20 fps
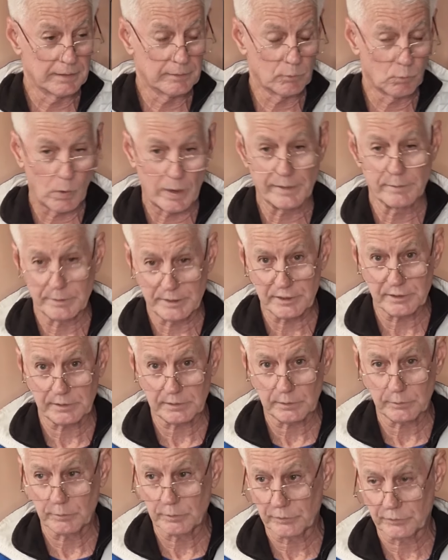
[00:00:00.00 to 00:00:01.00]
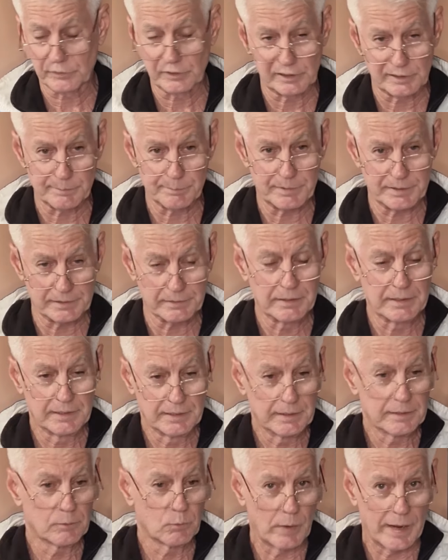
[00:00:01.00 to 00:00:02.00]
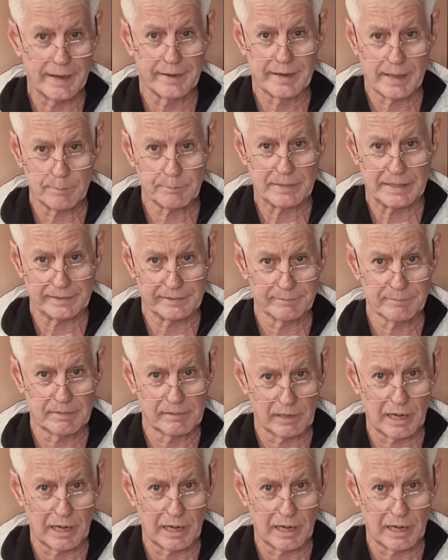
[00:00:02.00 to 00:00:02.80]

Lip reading: one in particular who was an Olympian, wound up getting